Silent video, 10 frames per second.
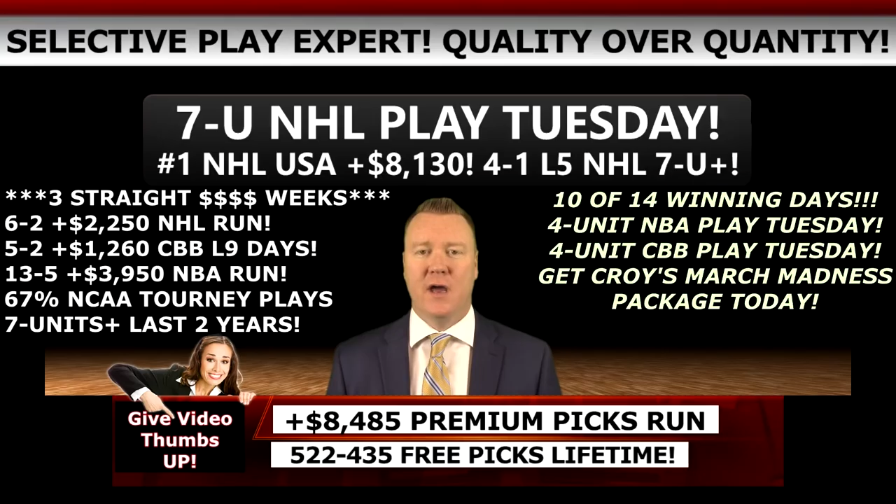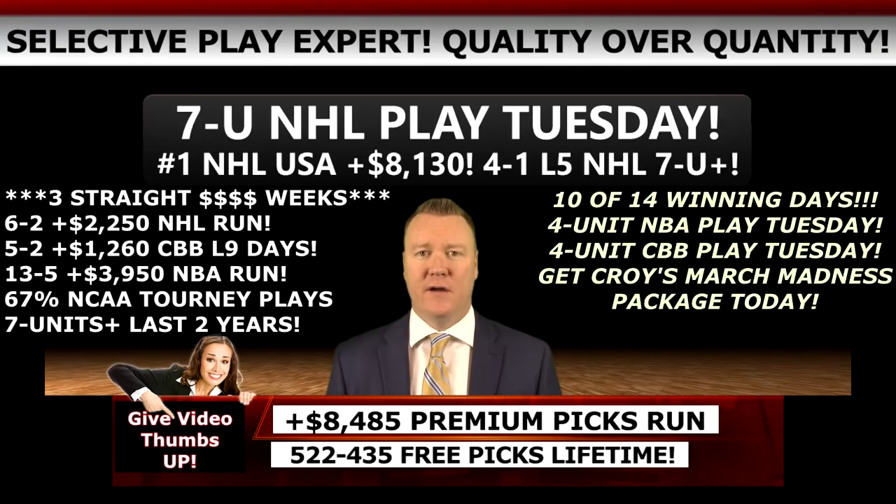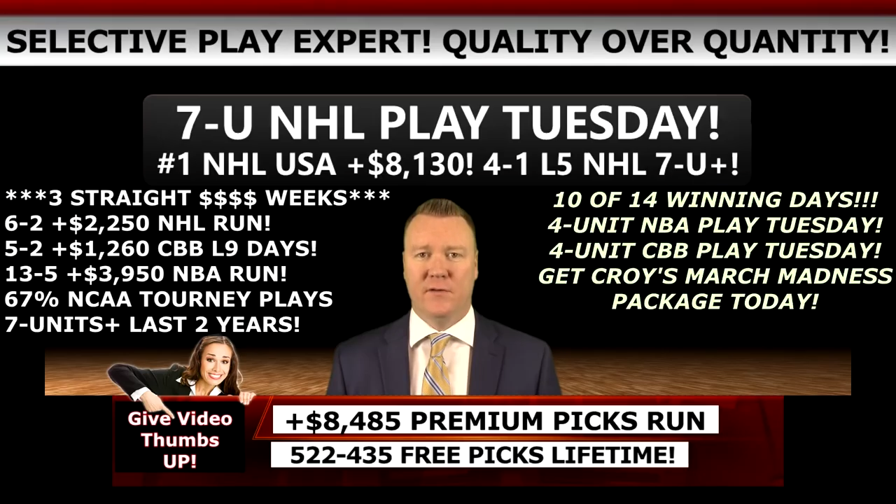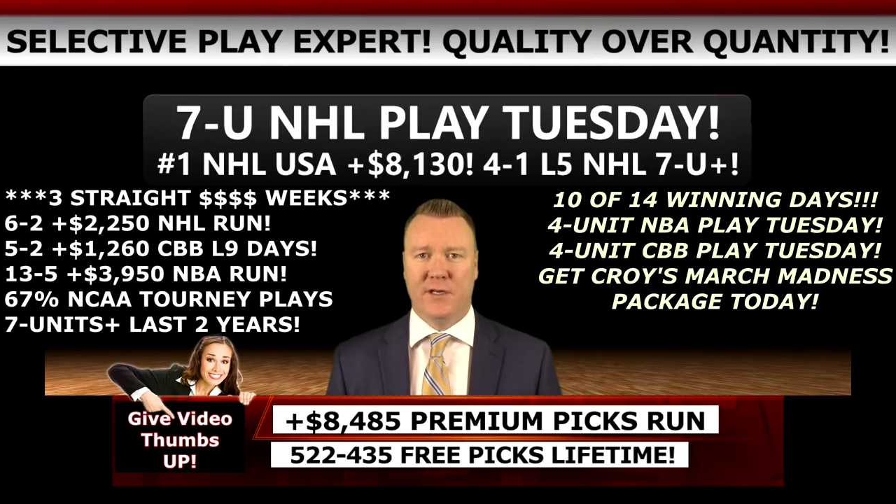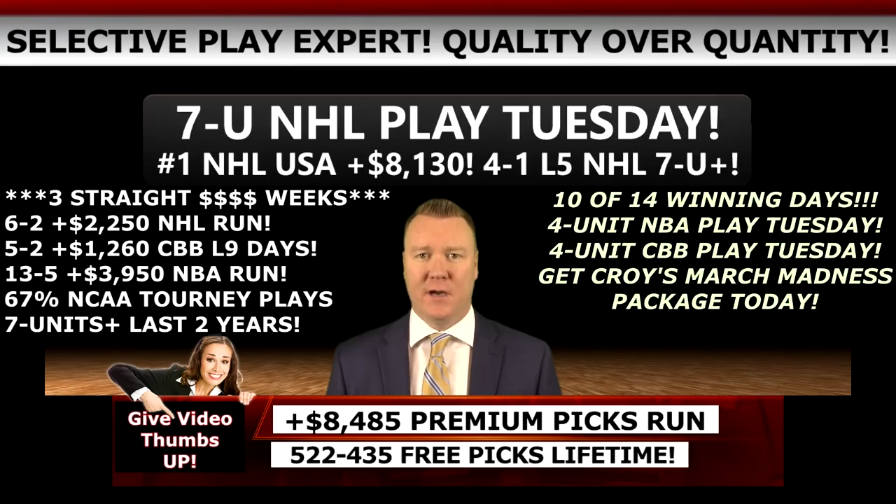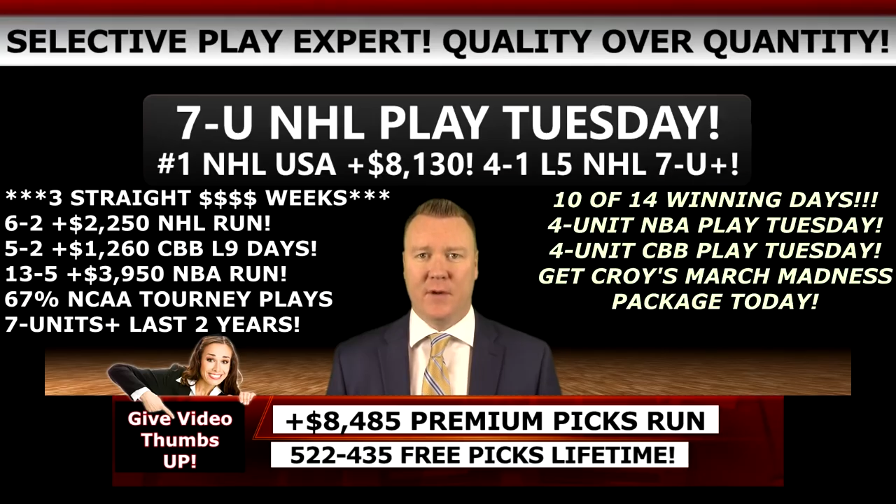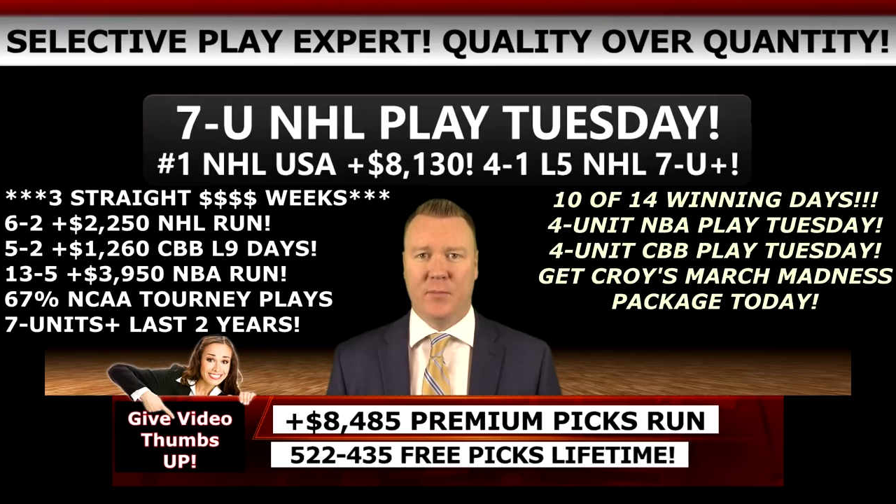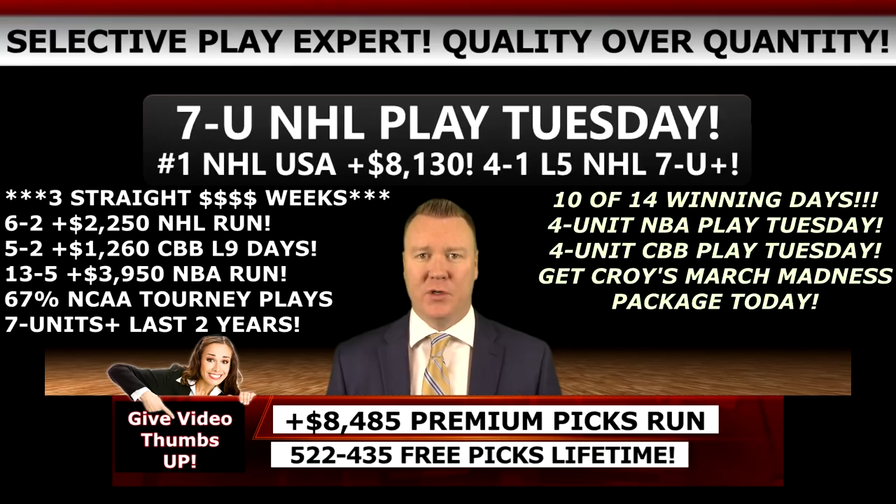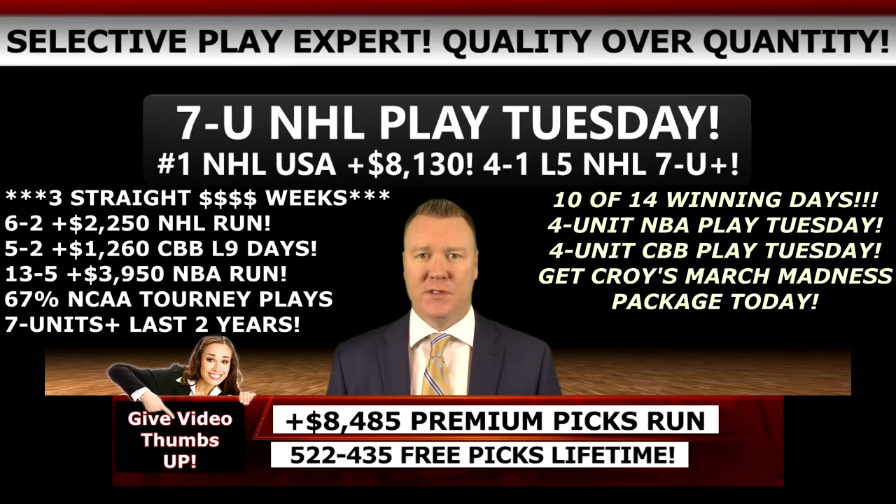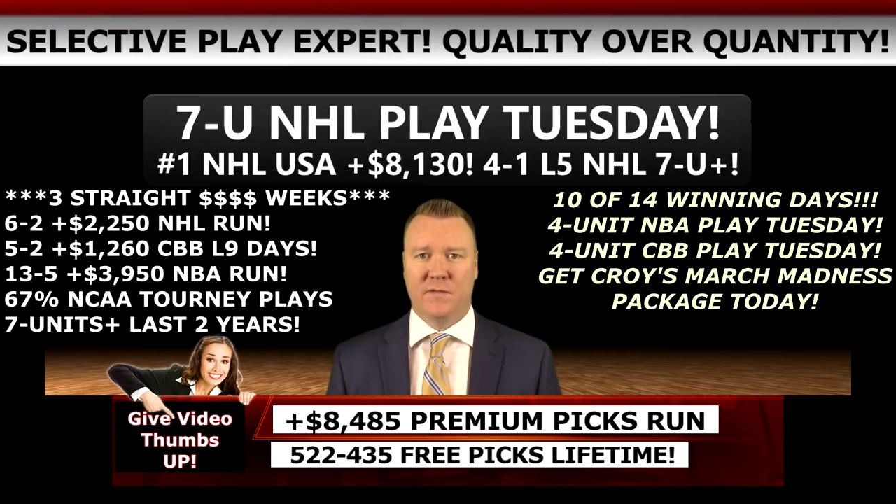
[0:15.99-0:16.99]
every time I
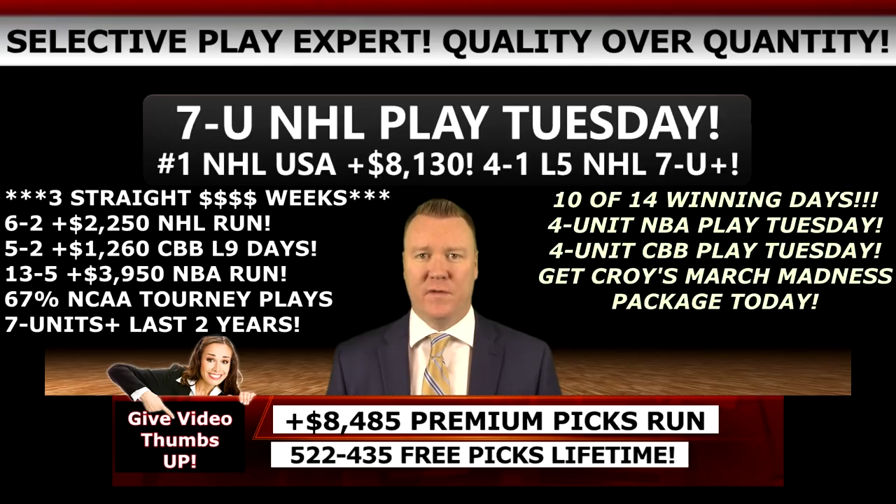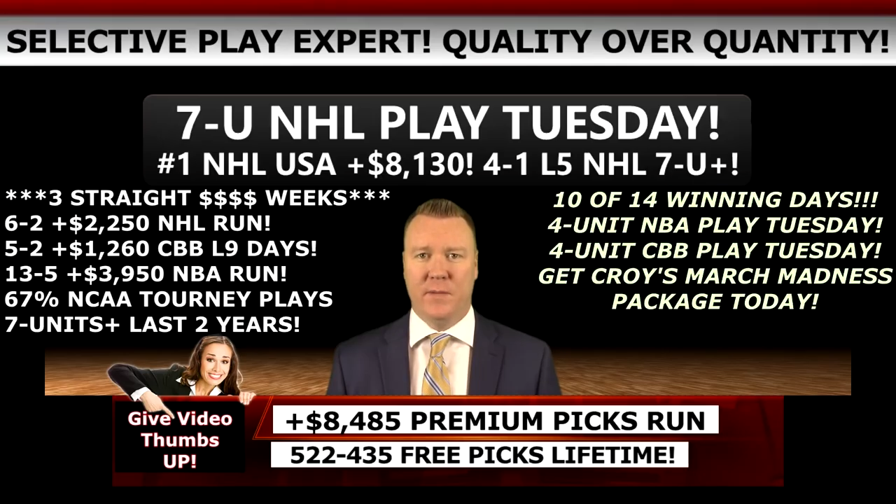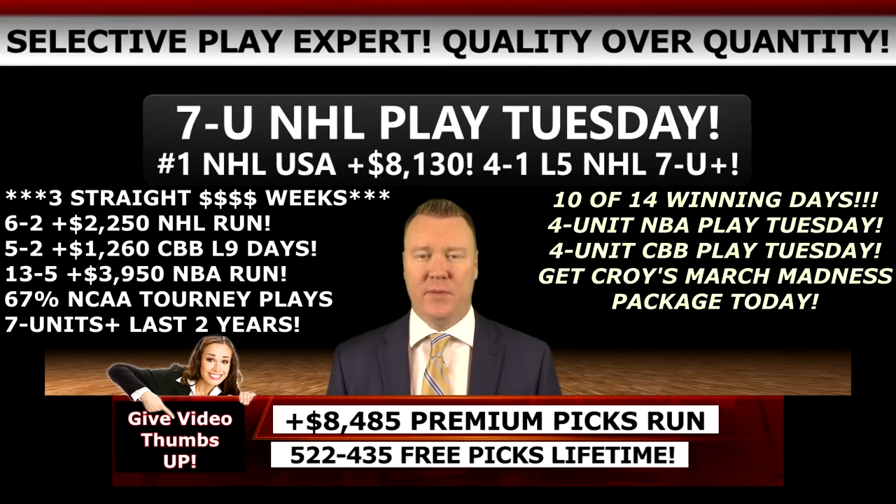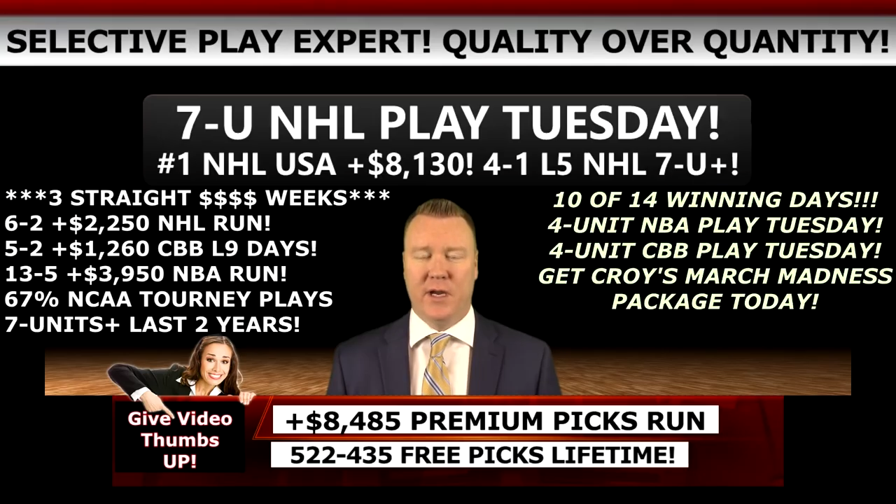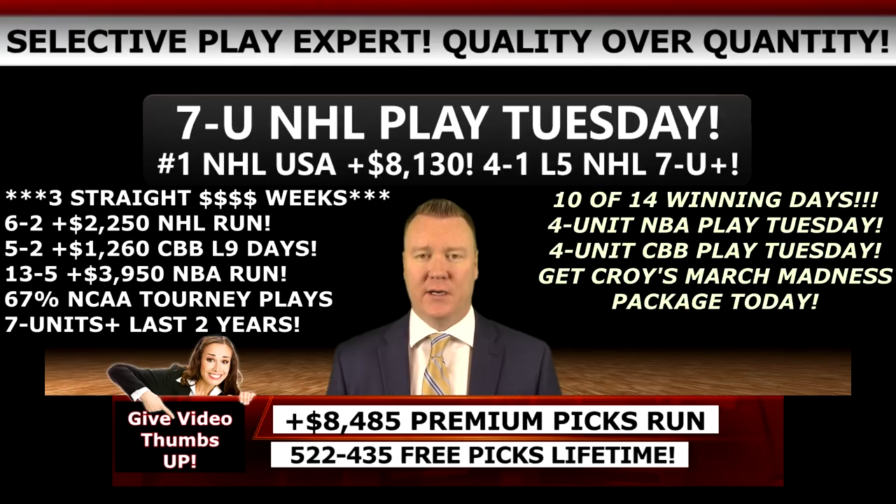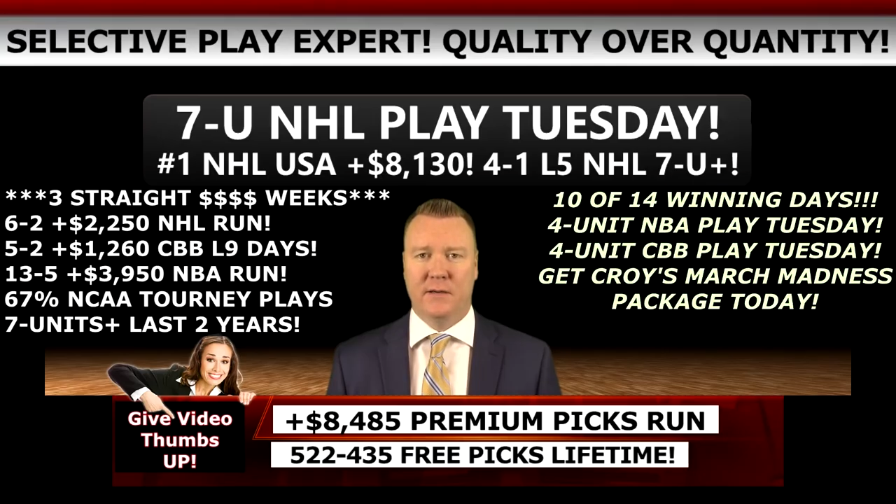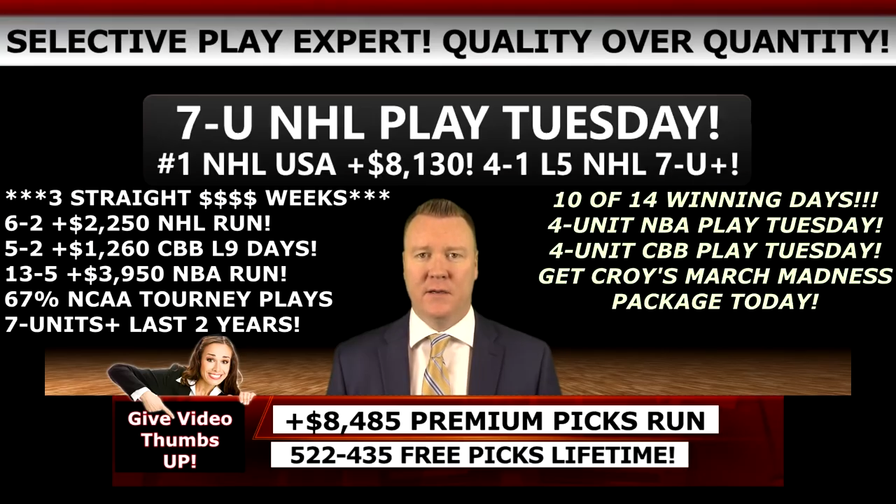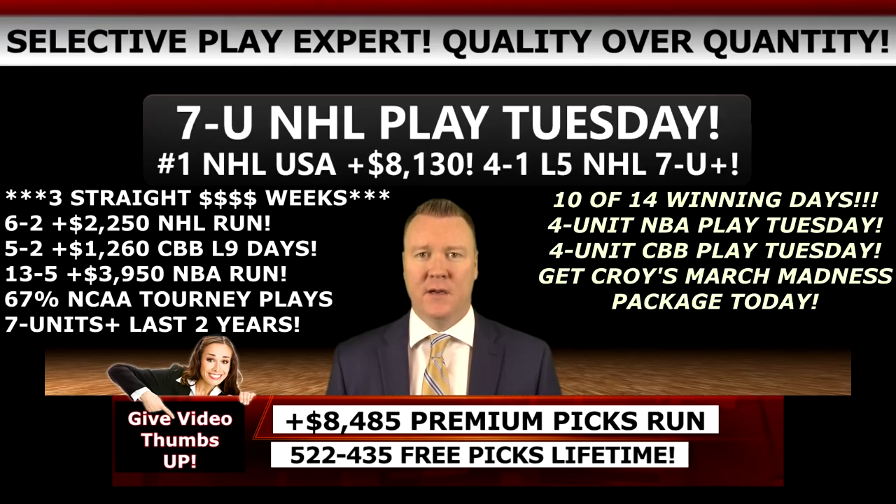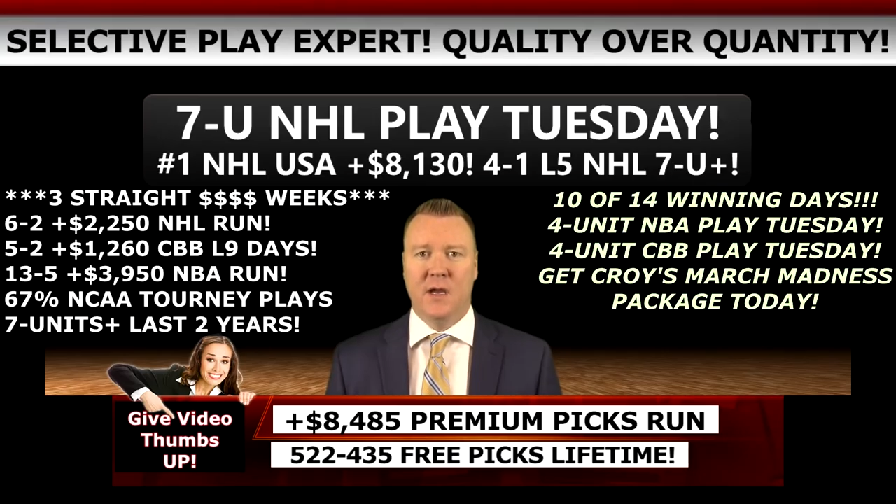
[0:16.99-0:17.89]
post a free pick.